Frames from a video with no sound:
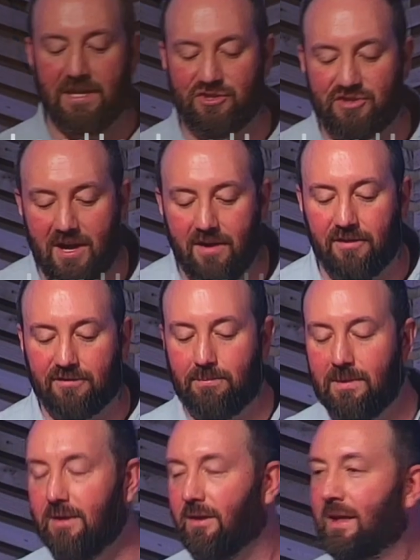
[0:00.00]
they share this
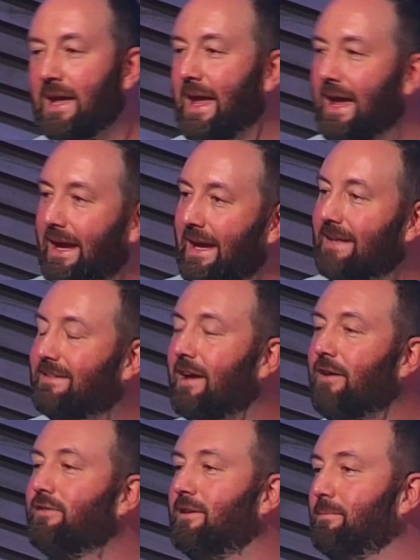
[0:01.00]
meal, he
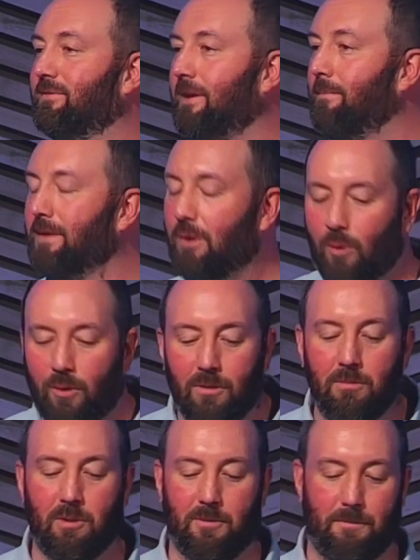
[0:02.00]
tells them something
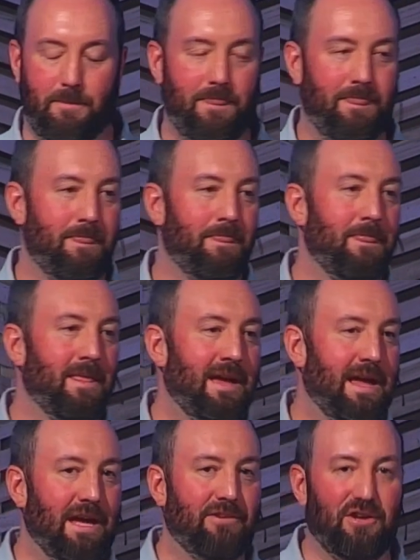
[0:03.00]
horrible.
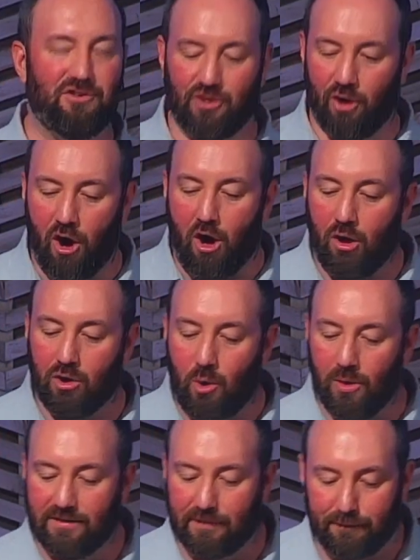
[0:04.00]
He says, you're all
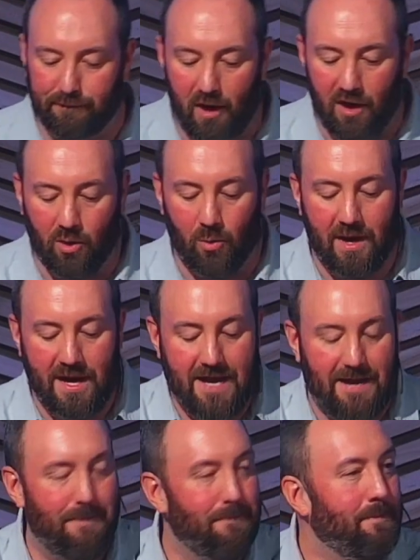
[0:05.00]
going to fall
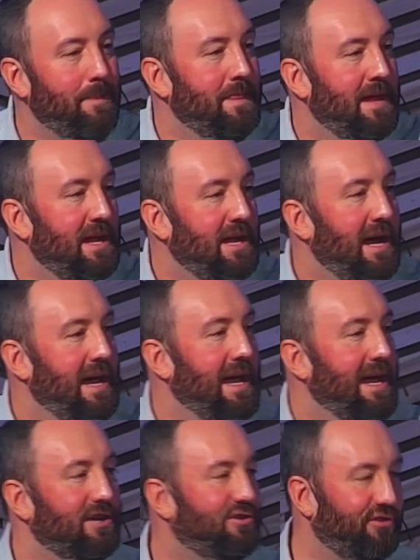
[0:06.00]
away.
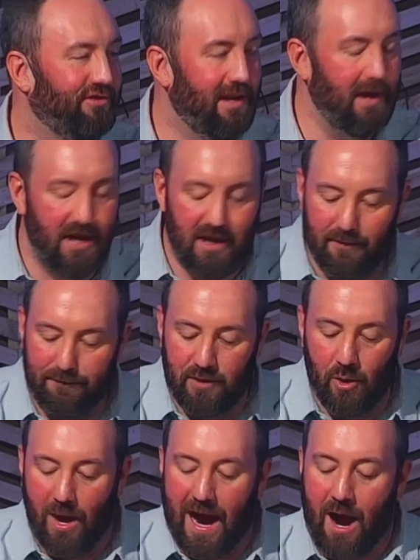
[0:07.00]
Here just in a
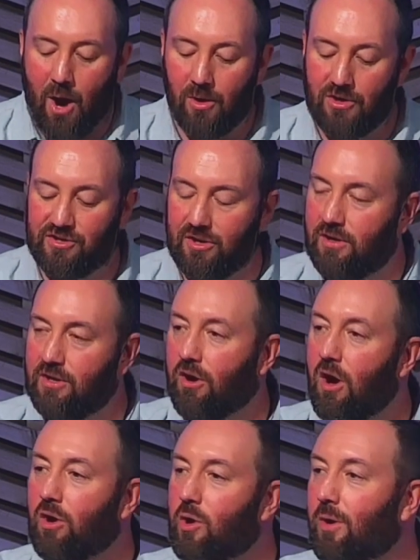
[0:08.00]
few hours,
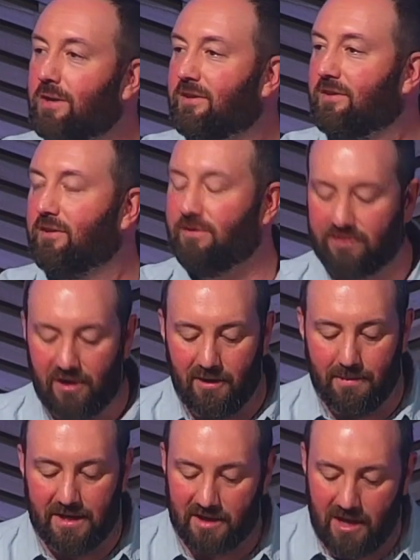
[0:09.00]
you're all going to
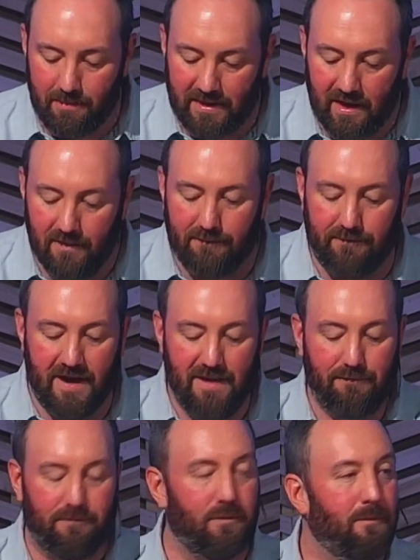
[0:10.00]
desert me. You're going to be
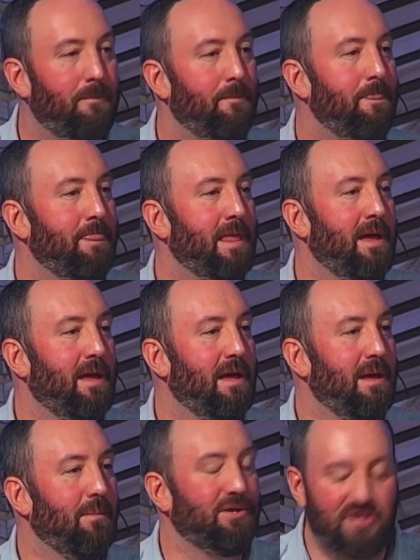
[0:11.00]
unfaithful.
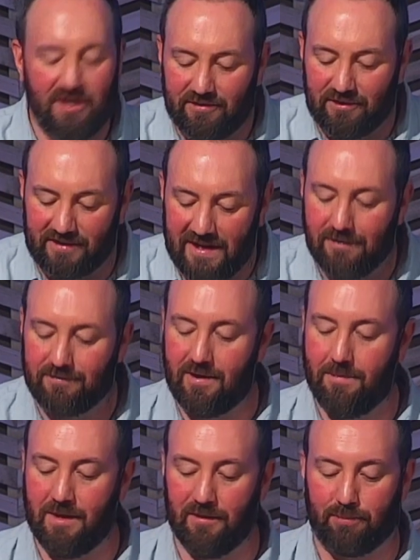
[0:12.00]
But Jesus gives
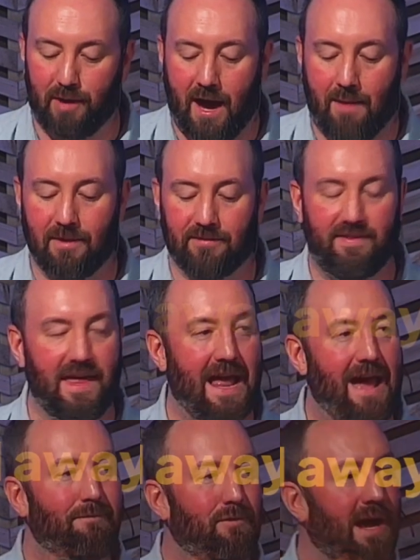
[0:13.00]
them this promise that
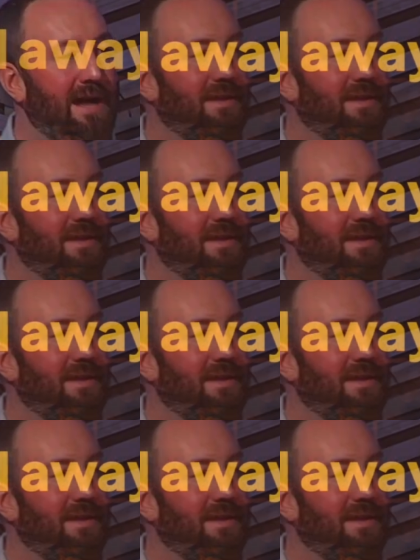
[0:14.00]
after